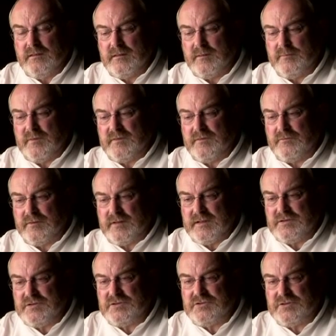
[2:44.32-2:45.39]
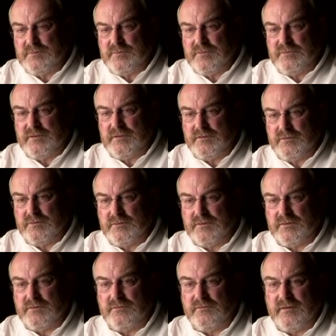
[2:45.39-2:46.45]
That means the relationship between
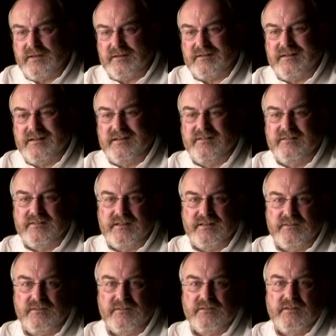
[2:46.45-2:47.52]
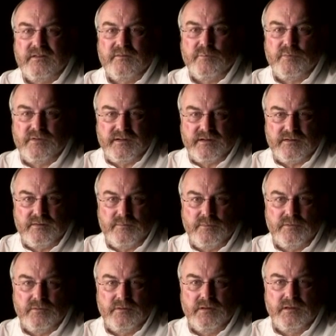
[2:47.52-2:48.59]
cause and effect exists, is
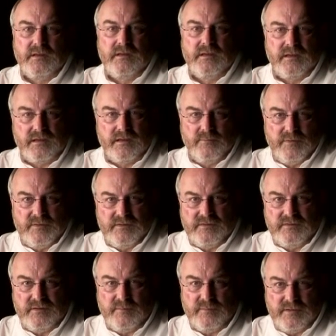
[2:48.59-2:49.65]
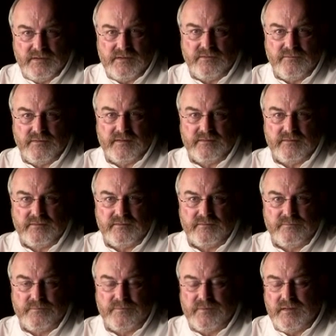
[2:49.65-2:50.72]
predictable, it can be determined in advance.
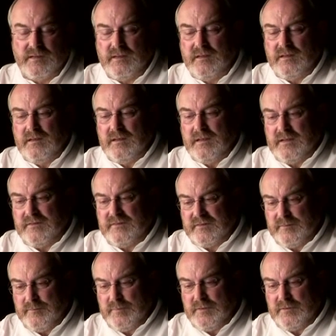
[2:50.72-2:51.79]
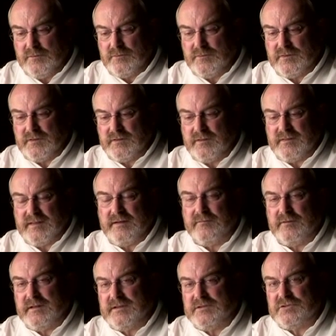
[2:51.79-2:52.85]
In simple order, that
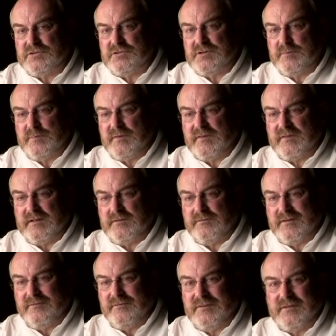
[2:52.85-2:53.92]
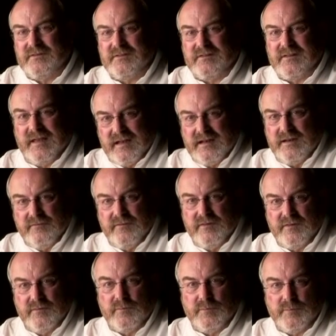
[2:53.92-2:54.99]
relationship is self-evident to any
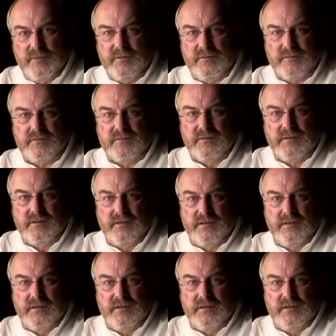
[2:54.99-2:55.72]
reasonable person,